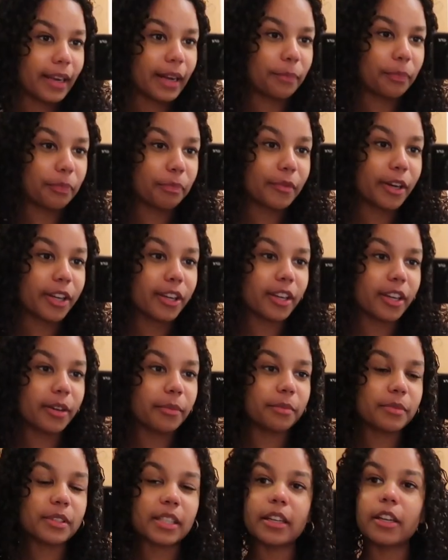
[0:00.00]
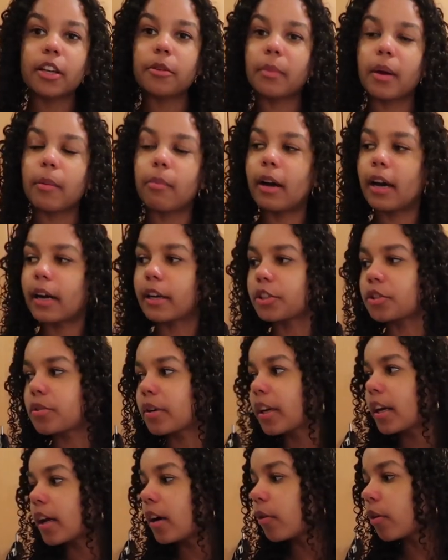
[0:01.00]
yeah, I'm gonna send out my package
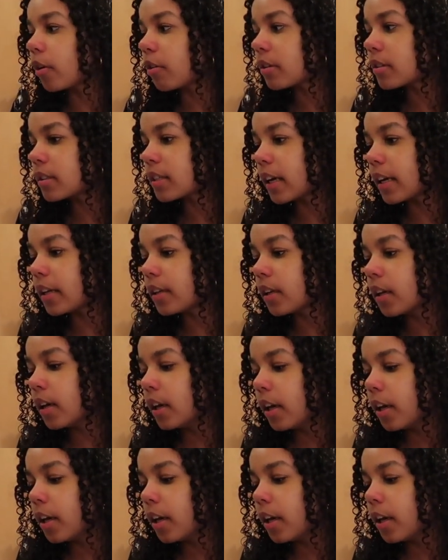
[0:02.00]
right now, go outside,